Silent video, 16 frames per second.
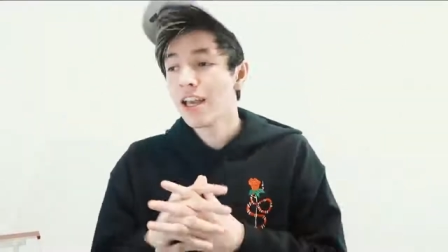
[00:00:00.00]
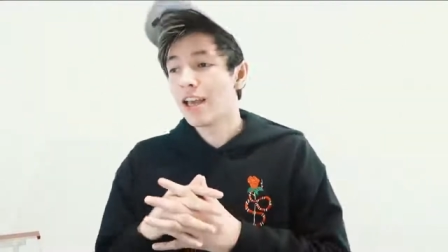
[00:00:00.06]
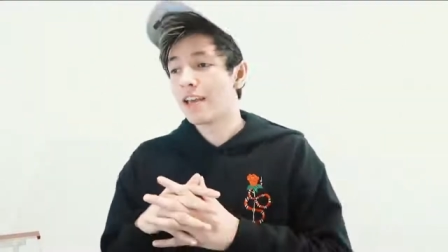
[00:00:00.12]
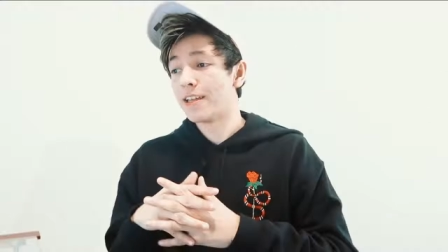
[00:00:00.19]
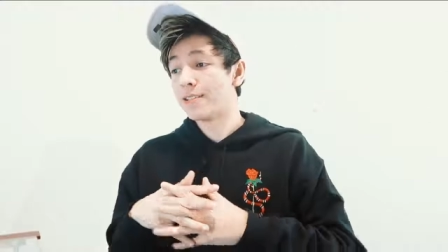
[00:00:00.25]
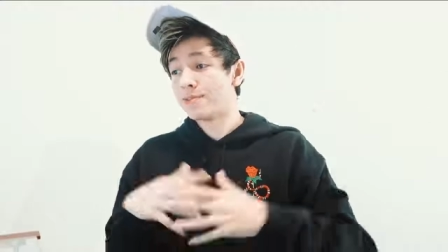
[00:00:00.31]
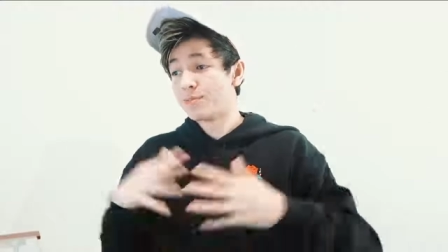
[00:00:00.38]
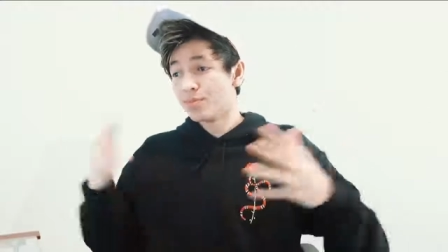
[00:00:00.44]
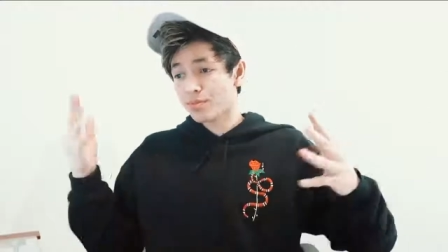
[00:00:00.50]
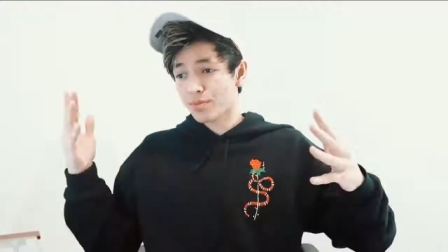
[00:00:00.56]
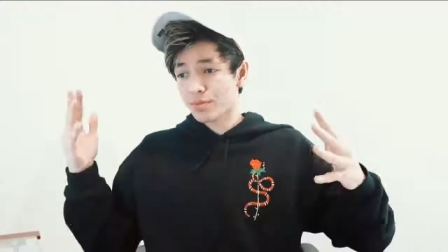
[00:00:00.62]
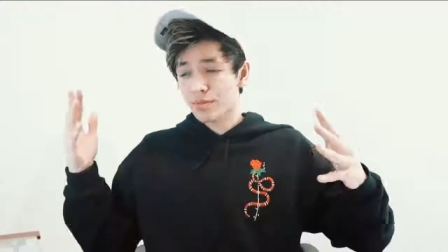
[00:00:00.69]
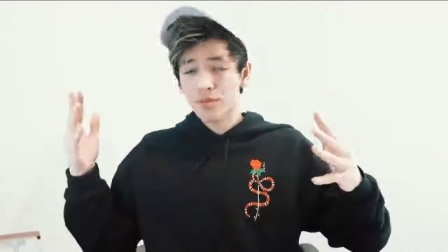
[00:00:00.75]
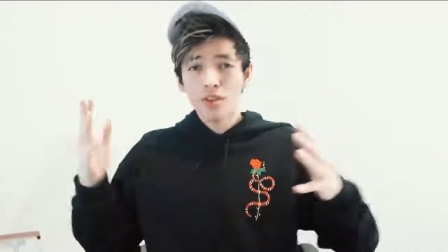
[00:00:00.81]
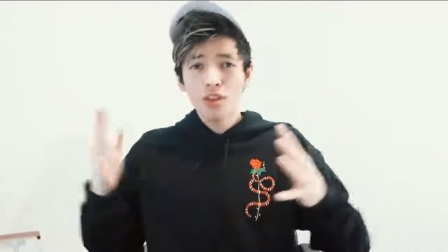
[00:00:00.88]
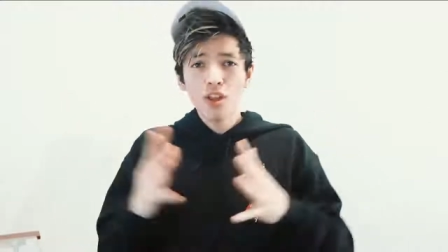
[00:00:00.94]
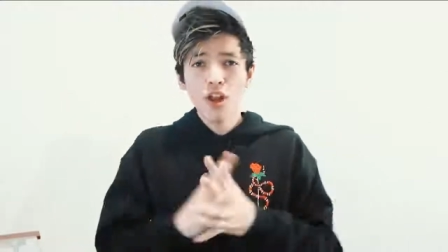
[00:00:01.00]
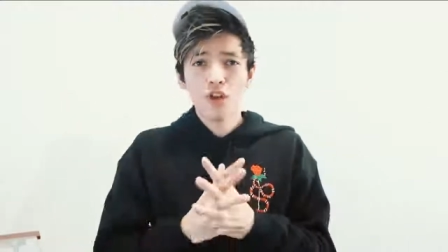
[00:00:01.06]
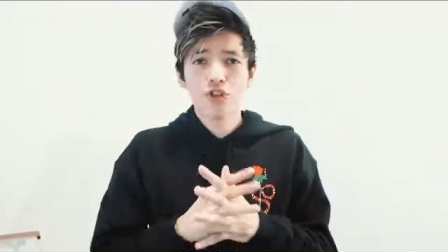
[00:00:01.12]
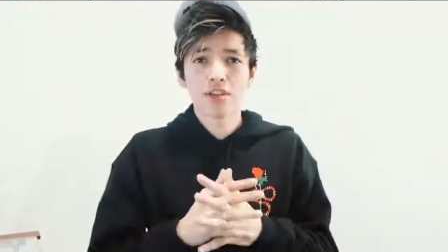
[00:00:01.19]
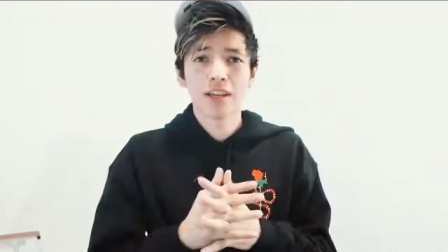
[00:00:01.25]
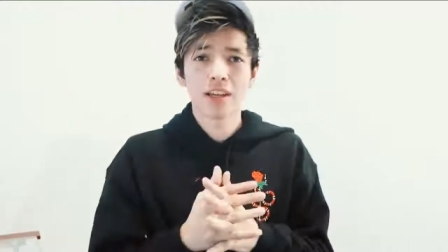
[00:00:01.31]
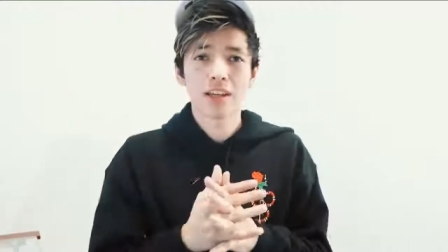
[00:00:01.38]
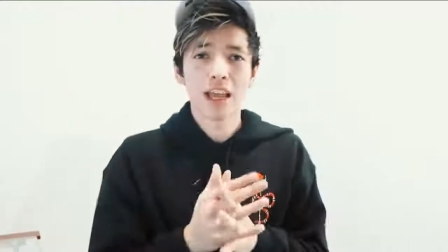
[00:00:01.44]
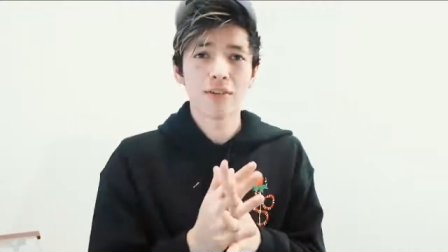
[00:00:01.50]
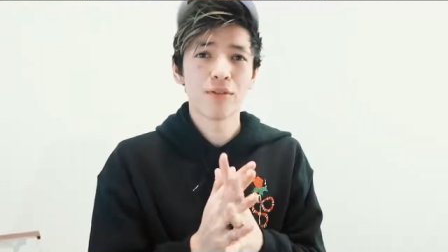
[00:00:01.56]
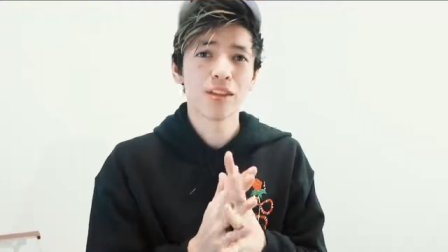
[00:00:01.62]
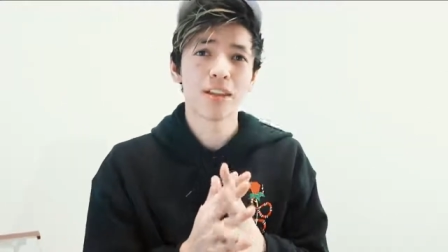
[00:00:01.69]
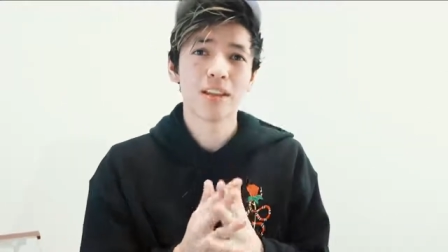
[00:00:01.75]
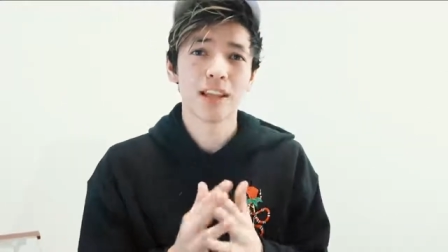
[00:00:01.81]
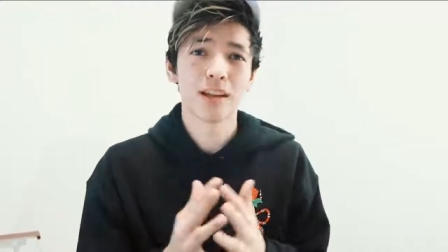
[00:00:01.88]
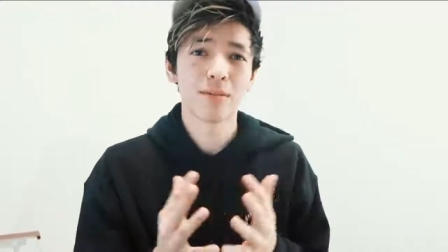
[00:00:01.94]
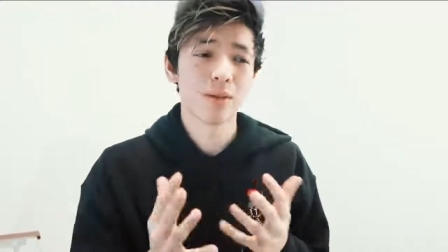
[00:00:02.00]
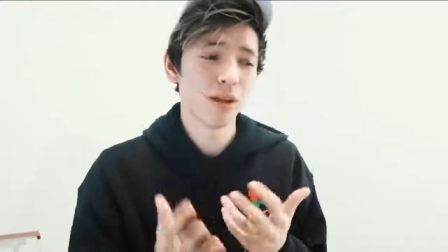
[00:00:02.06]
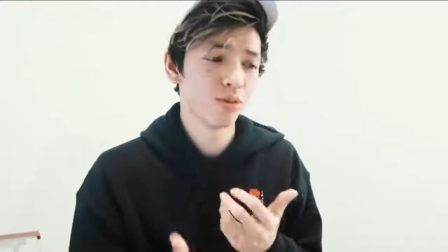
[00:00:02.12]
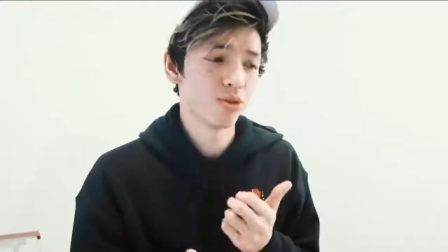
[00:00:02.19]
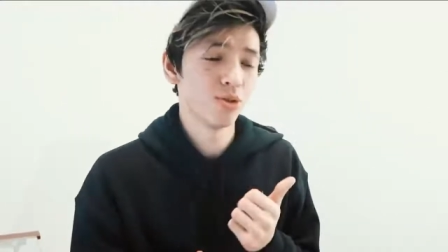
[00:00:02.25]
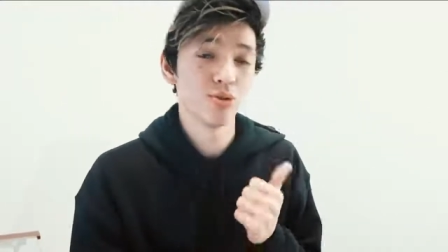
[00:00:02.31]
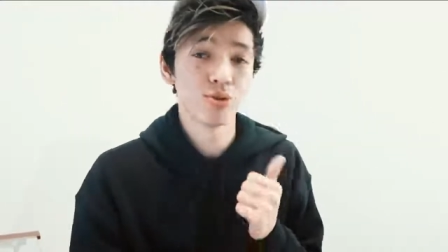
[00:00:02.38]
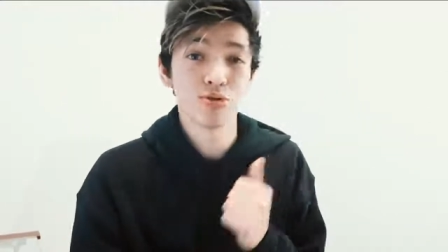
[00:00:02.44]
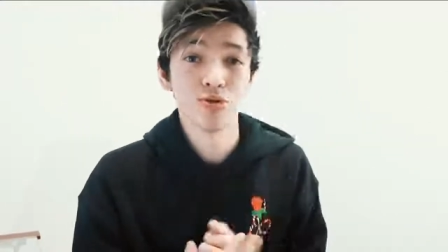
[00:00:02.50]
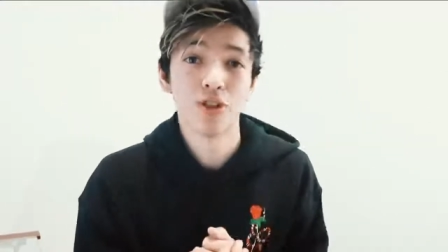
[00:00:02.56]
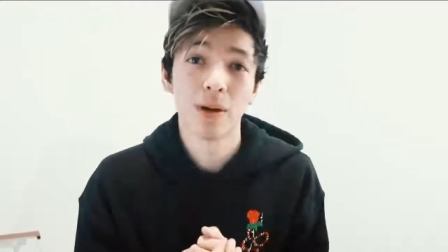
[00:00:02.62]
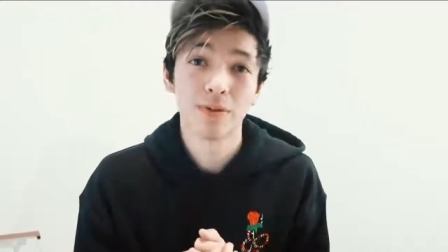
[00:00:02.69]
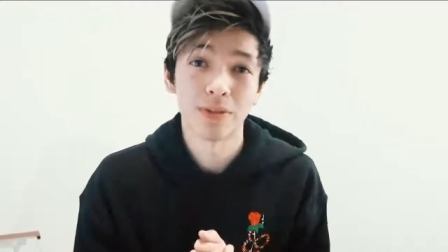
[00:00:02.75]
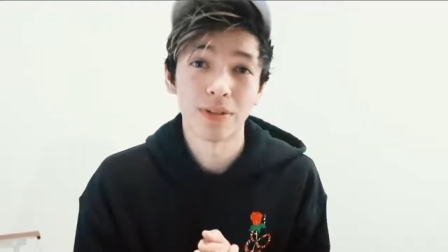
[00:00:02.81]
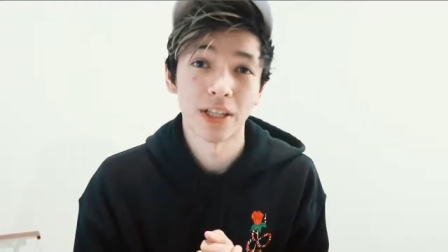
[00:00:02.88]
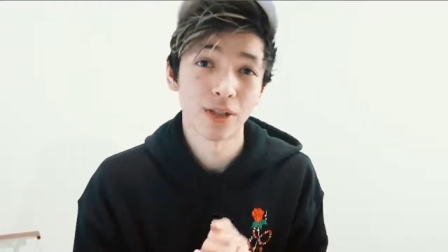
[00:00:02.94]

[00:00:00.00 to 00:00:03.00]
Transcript: And just like everything that I'm able to do is through dropshipping.